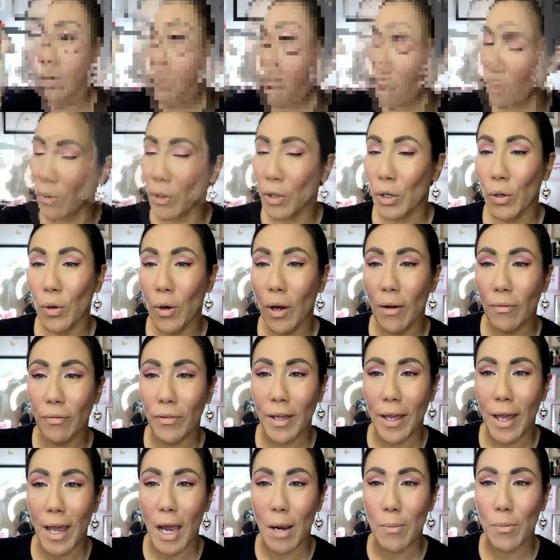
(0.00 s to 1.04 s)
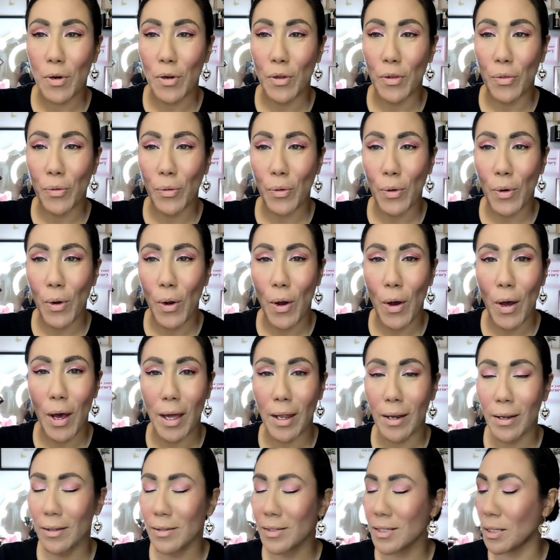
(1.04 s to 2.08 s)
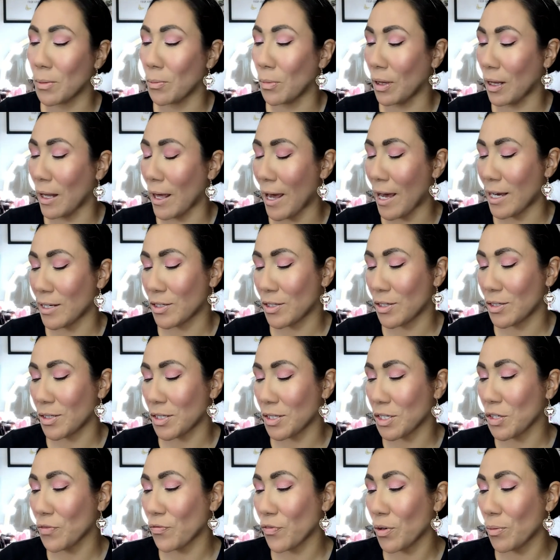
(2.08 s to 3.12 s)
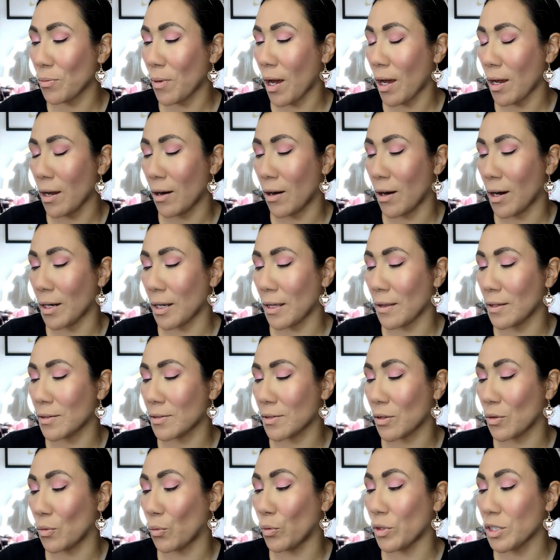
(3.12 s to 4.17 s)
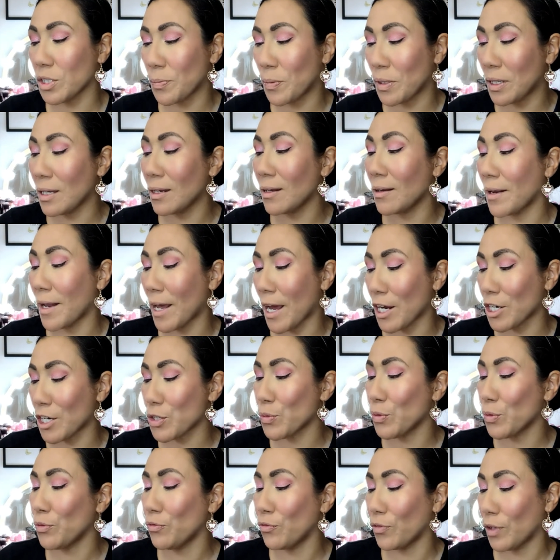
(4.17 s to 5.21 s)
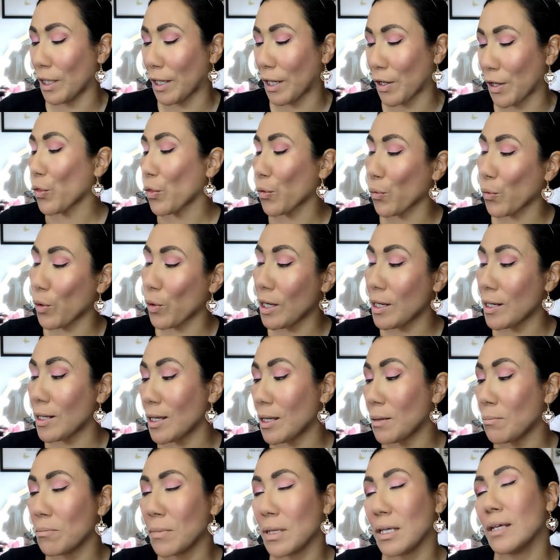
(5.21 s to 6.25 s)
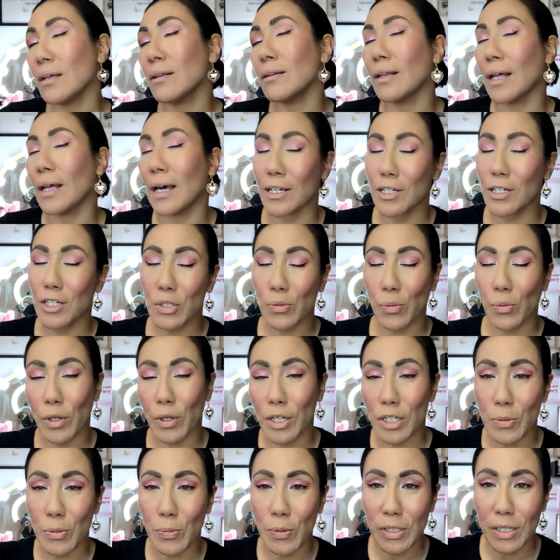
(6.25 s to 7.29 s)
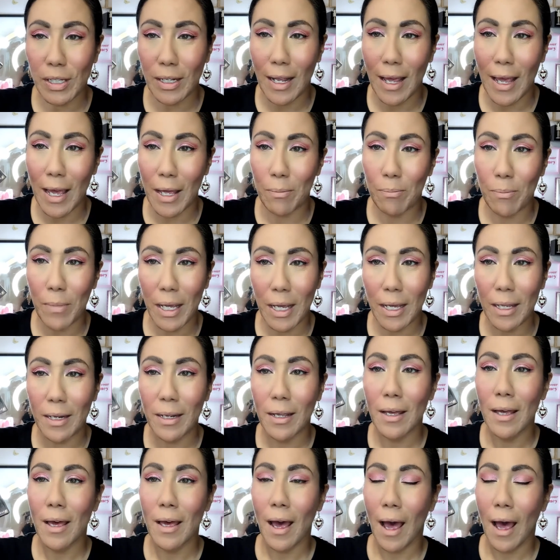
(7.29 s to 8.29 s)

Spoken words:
I'm going to go off camera and throw on some lashes. These are from Ioni. These are the Wispy Natural Flare 3D Meek Lashes, 100% handmade.